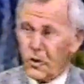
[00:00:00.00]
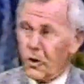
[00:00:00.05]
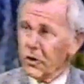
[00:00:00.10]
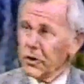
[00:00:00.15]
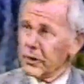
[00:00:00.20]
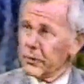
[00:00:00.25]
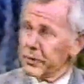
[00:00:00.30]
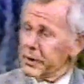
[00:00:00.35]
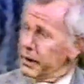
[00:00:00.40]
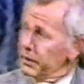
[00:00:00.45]

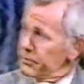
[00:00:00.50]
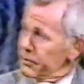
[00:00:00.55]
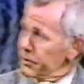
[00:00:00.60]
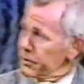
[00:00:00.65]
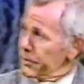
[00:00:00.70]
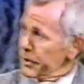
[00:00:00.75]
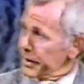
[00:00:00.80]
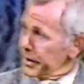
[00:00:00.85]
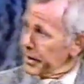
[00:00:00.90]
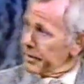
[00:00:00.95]
All they would have
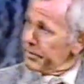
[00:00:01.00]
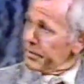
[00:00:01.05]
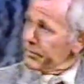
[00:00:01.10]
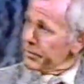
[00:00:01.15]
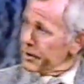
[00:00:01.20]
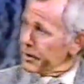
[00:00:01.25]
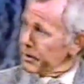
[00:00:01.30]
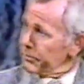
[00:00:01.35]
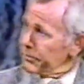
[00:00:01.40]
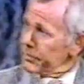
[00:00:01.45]
to do, they can have
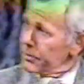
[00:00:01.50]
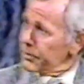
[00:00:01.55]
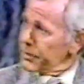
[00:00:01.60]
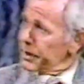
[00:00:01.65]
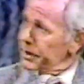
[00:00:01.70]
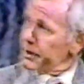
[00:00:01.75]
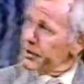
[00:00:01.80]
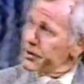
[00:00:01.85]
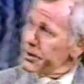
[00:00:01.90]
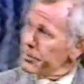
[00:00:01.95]
everything
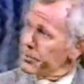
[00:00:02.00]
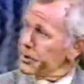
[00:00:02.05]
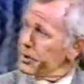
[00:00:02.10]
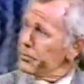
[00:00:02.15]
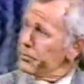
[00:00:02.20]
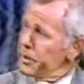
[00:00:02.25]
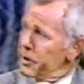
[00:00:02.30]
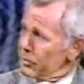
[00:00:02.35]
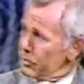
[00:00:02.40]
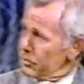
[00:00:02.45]
filled out except
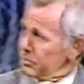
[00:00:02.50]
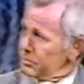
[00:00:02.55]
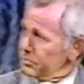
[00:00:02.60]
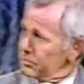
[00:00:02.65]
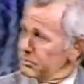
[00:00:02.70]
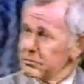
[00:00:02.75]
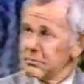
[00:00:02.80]
the amount.